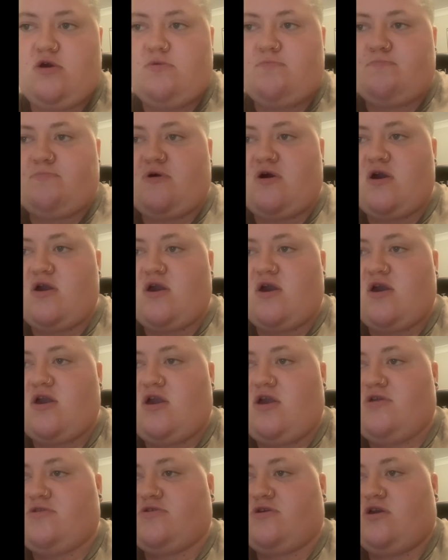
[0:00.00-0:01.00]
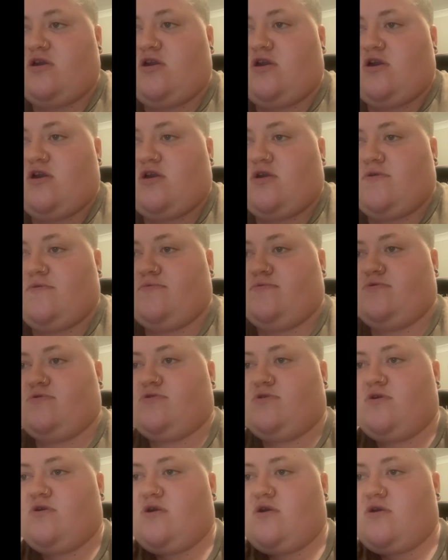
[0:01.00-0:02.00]
By 8,
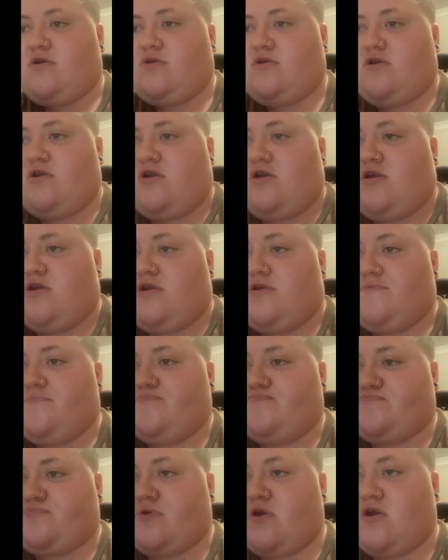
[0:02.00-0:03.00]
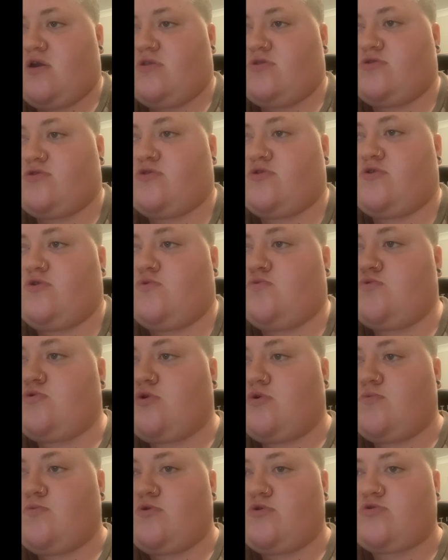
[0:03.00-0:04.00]
he had still
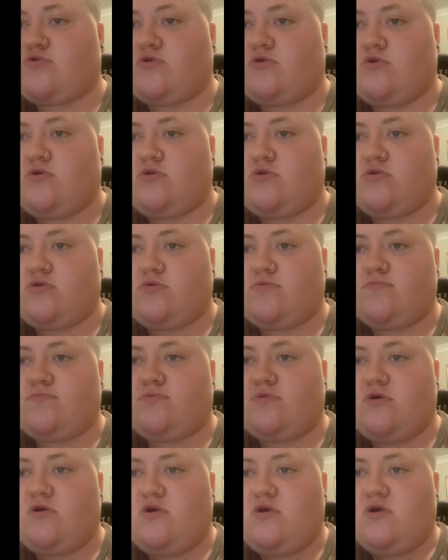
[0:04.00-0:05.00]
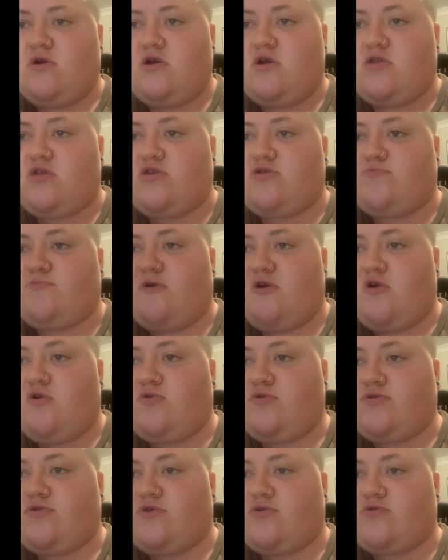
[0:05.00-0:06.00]
not returned, and his
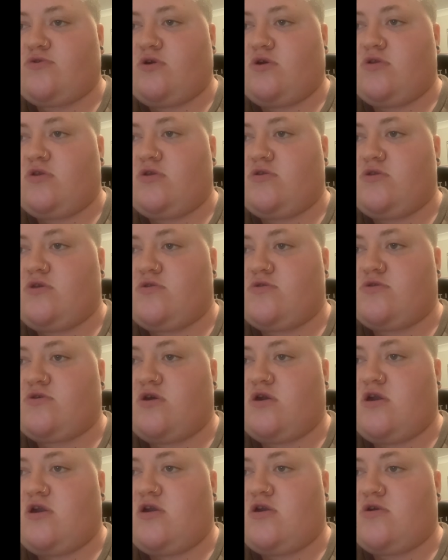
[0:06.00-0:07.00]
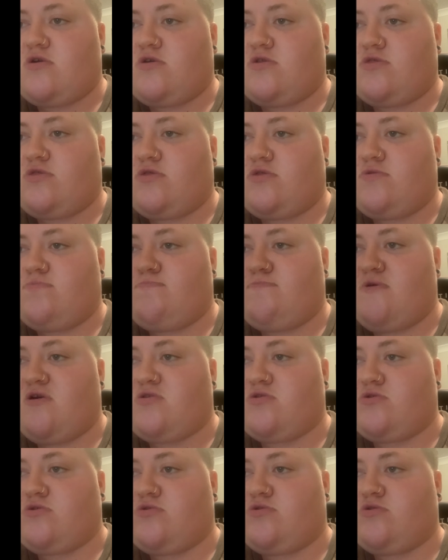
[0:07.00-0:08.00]
parents decided to take
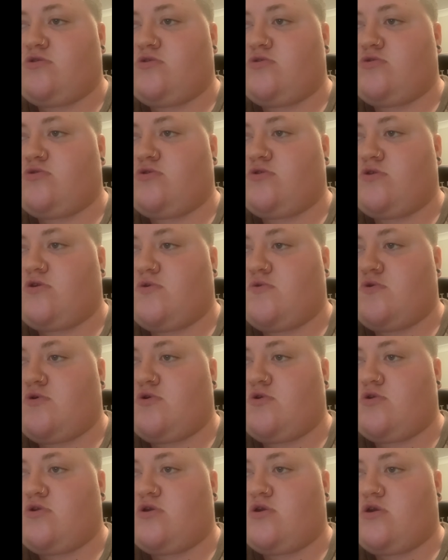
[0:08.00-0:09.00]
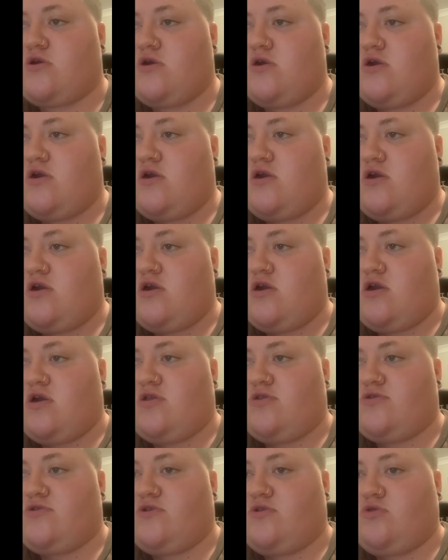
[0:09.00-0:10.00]
matters into their own
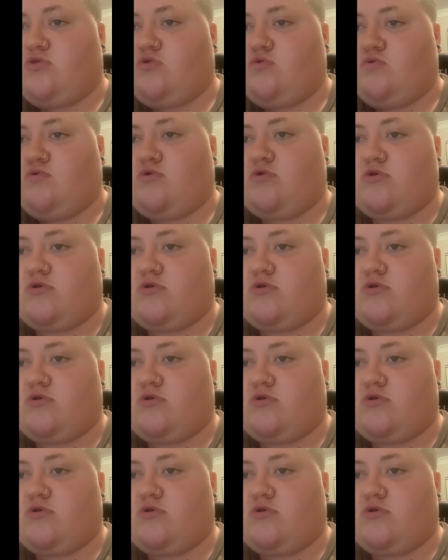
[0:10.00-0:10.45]
hands and look.